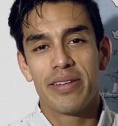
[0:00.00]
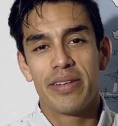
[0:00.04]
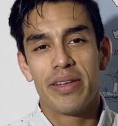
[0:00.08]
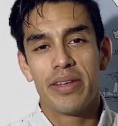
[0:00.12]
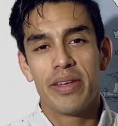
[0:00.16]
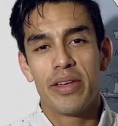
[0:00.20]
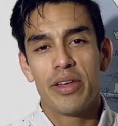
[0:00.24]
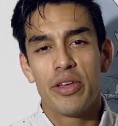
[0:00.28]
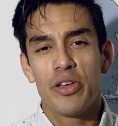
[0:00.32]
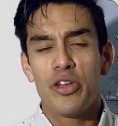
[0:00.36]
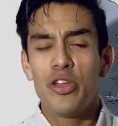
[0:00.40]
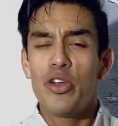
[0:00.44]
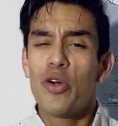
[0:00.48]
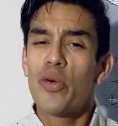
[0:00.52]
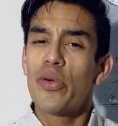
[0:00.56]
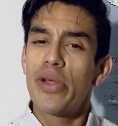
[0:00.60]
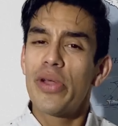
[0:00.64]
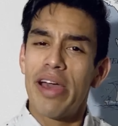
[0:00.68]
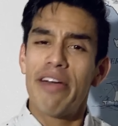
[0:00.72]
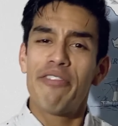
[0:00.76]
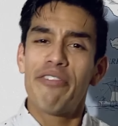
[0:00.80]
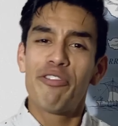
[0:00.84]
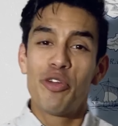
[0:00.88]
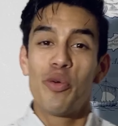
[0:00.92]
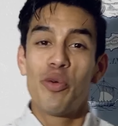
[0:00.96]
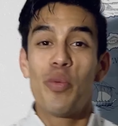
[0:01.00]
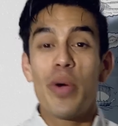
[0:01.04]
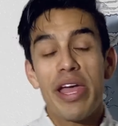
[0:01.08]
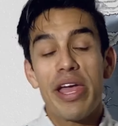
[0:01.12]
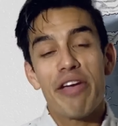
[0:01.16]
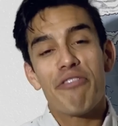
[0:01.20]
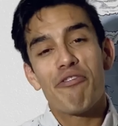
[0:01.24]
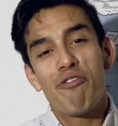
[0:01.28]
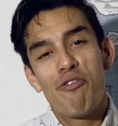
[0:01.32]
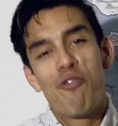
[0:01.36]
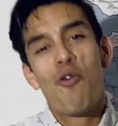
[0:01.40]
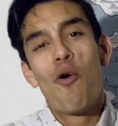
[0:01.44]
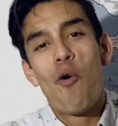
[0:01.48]
You don't have to wait
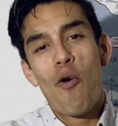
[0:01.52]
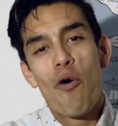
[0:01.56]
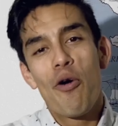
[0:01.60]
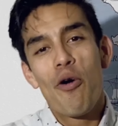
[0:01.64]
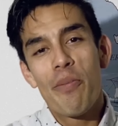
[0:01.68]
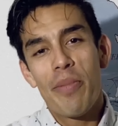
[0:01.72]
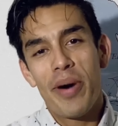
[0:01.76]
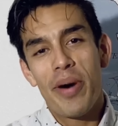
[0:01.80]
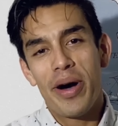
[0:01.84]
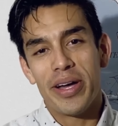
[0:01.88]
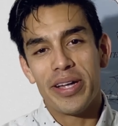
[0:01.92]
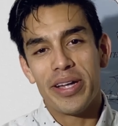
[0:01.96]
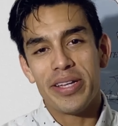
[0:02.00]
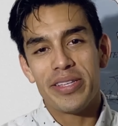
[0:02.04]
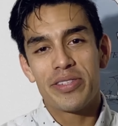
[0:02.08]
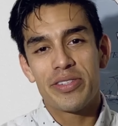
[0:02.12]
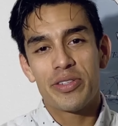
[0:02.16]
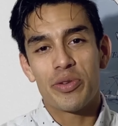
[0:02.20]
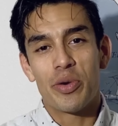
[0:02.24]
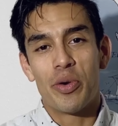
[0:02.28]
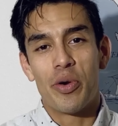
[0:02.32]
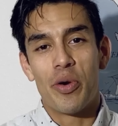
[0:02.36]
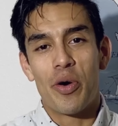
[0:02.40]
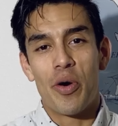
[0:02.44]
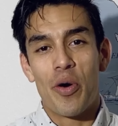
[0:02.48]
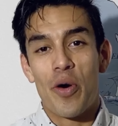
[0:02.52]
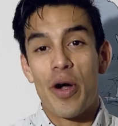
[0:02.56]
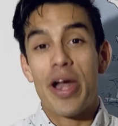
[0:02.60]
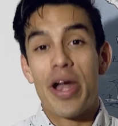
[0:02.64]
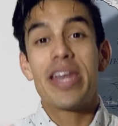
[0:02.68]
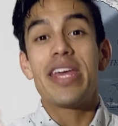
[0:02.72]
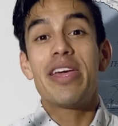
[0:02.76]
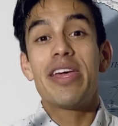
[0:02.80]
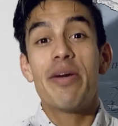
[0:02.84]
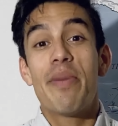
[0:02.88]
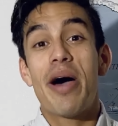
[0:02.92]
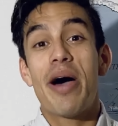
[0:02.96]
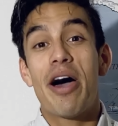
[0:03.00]
4 months or
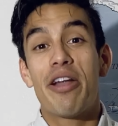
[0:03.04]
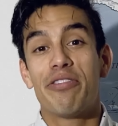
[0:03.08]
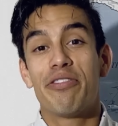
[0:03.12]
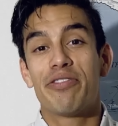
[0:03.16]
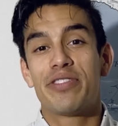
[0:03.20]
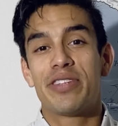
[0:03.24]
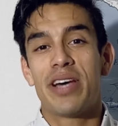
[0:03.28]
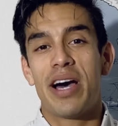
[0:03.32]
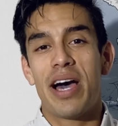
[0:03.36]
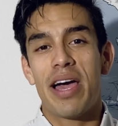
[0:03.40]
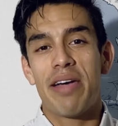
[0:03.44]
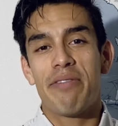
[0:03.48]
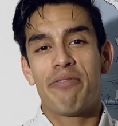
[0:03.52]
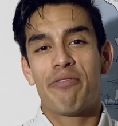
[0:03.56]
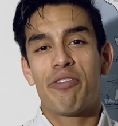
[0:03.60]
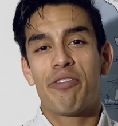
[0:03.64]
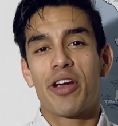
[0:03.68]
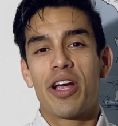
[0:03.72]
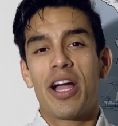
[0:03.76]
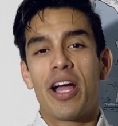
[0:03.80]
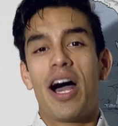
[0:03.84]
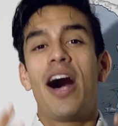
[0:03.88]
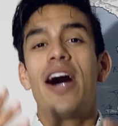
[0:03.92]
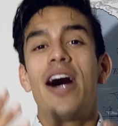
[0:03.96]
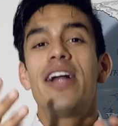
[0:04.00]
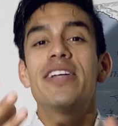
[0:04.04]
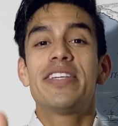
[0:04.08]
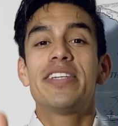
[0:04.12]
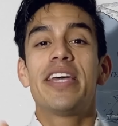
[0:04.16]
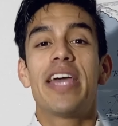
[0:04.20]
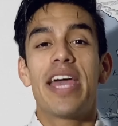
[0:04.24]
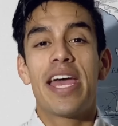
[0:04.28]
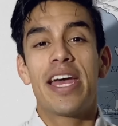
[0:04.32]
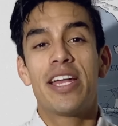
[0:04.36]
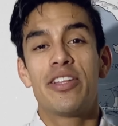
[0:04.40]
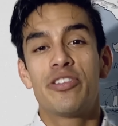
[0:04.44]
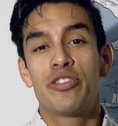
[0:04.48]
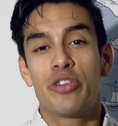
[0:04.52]
any amount of time for God to
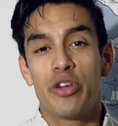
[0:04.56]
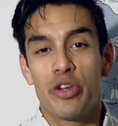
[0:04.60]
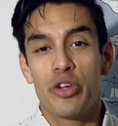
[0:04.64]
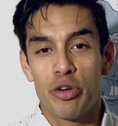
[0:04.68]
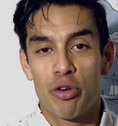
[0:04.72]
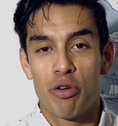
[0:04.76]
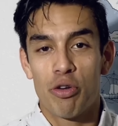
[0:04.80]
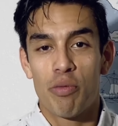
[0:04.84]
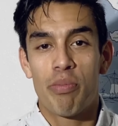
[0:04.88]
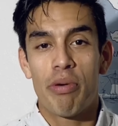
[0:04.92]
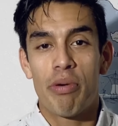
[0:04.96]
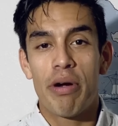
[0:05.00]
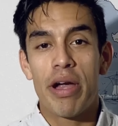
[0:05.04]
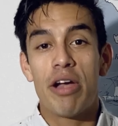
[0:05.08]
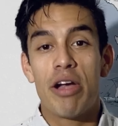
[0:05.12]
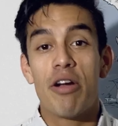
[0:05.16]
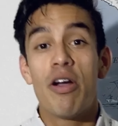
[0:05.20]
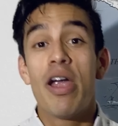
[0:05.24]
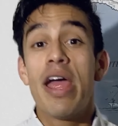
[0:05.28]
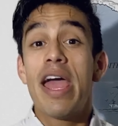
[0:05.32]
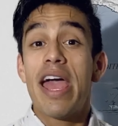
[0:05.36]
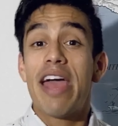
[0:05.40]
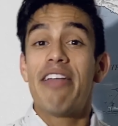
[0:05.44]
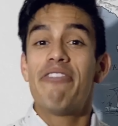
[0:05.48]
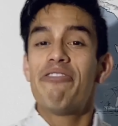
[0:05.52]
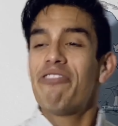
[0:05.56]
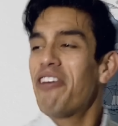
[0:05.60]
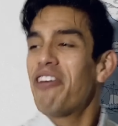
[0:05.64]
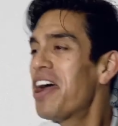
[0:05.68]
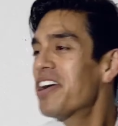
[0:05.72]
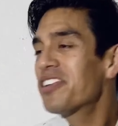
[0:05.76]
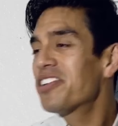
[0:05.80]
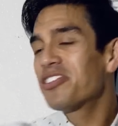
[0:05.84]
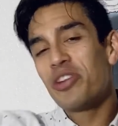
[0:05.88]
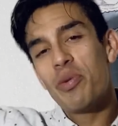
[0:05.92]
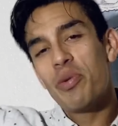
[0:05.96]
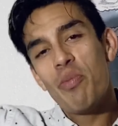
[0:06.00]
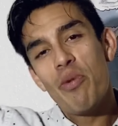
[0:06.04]
answer your prayer. In fact,
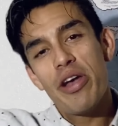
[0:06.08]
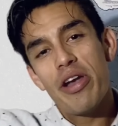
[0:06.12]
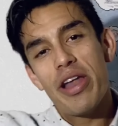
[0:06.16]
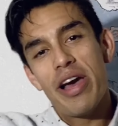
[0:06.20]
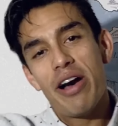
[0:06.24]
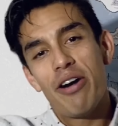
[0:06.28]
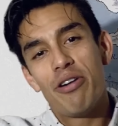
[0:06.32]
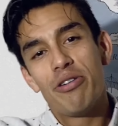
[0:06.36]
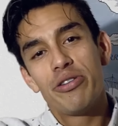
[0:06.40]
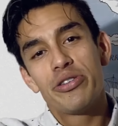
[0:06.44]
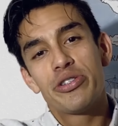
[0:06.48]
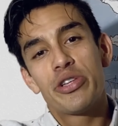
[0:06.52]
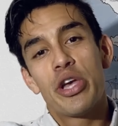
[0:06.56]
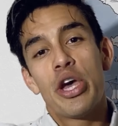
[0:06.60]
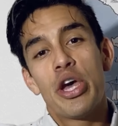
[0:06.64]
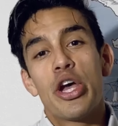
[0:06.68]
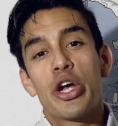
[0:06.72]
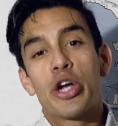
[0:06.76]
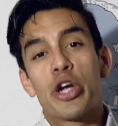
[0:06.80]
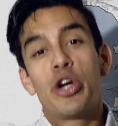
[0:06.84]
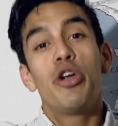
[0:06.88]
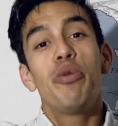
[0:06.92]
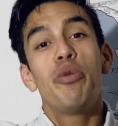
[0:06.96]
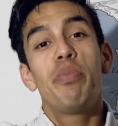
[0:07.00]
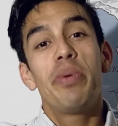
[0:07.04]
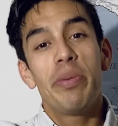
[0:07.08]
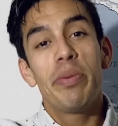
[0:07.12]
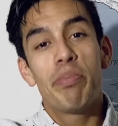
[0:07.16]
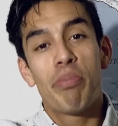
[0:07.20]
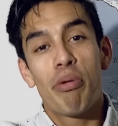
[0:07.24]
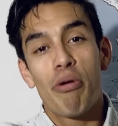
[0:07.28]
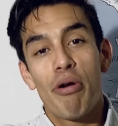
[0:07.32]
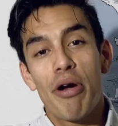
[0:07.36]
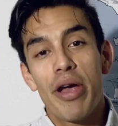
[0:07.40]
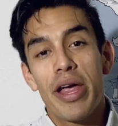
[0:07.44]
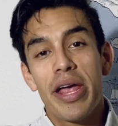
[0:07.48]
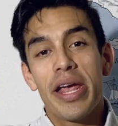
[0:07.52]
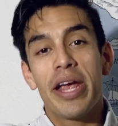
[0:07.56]
someone else could be
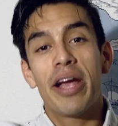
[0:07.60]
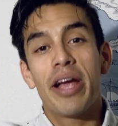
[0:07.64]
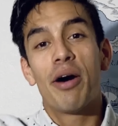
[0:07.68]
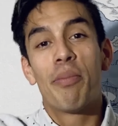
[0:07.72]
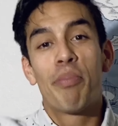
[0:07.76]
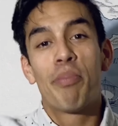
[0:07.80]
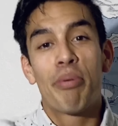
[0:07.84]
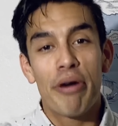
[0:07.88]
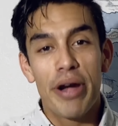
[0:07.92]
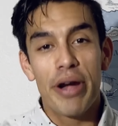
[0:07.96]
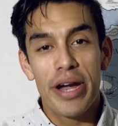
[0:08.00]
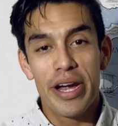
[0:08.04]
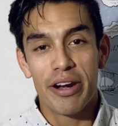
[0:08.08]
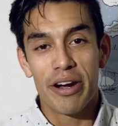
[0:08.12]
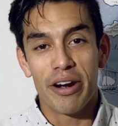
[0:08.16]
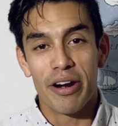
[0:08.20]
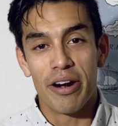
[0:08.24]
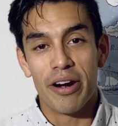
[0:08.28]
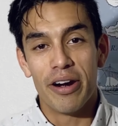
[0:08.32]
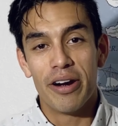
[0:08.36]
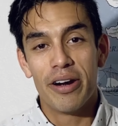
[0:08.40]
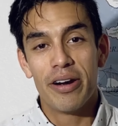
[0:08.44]
praying a prayer.